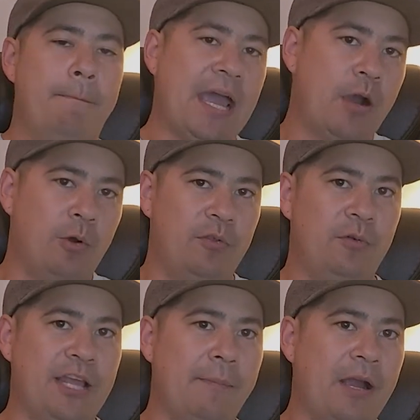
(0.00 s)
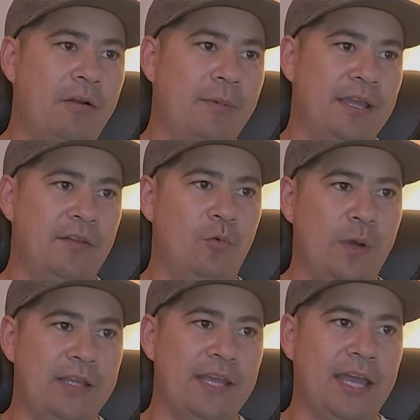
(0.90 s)
power through that power band the
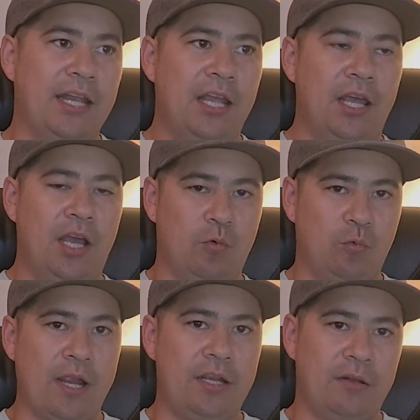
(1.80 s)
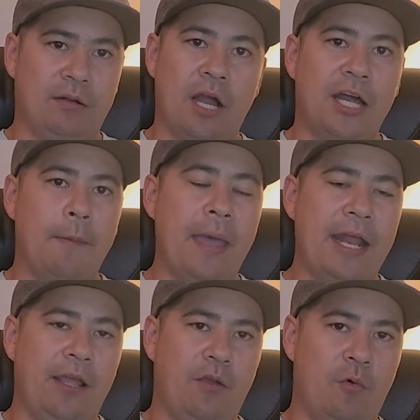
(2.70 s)
way that a regular
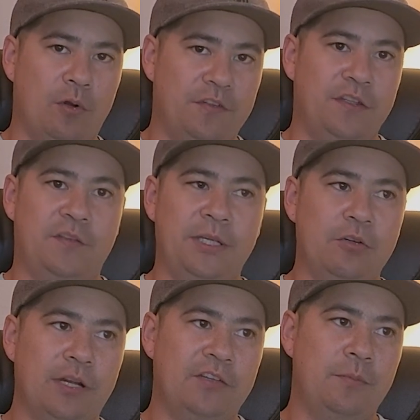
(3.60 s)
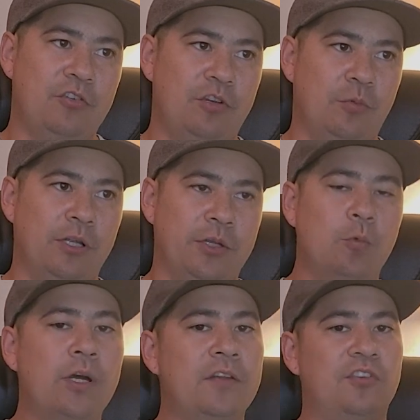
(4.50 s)
automatic or 6-speed transmission really
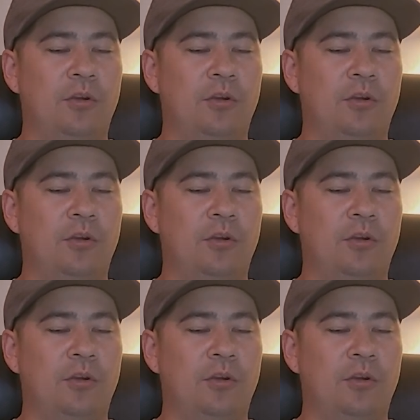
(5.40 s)
would.